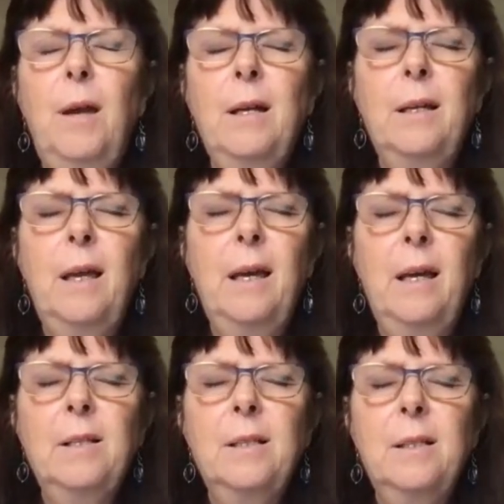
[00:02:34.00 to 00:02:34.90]
uh,
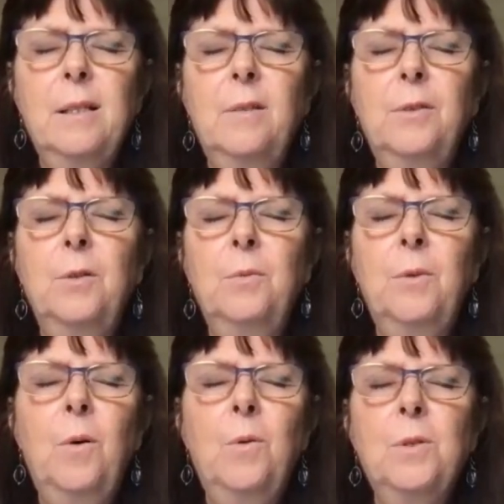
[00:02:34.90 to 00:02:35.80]
essence of her
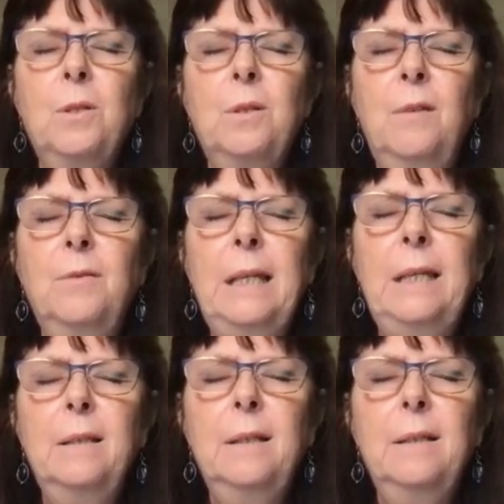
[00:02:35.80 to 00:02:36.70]
rose of
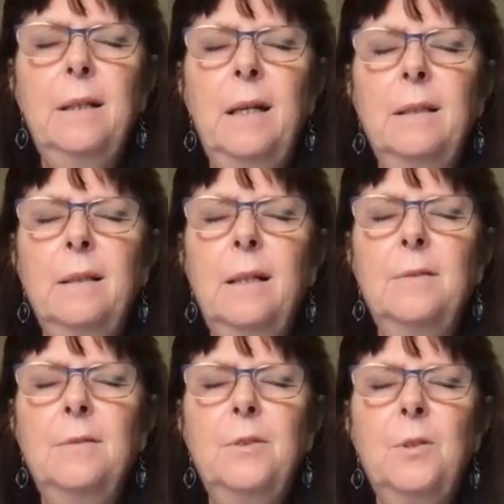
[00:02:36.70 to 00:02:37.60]
healing and
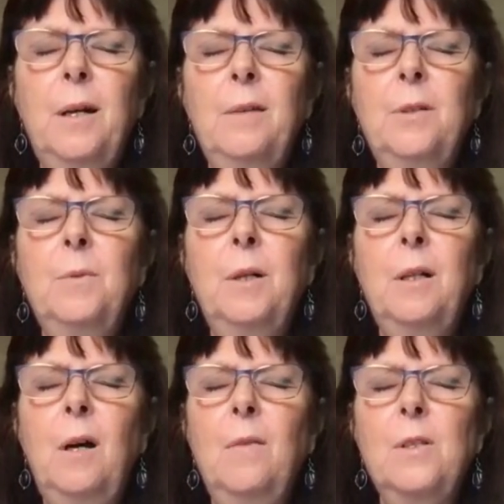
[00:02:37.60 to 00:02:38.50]
love to
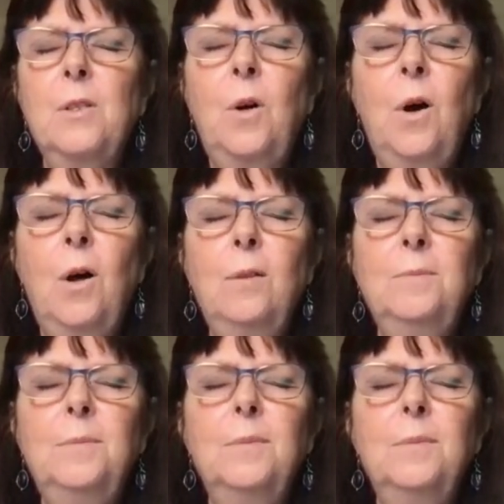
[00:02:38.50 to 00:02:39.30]
everyone on this call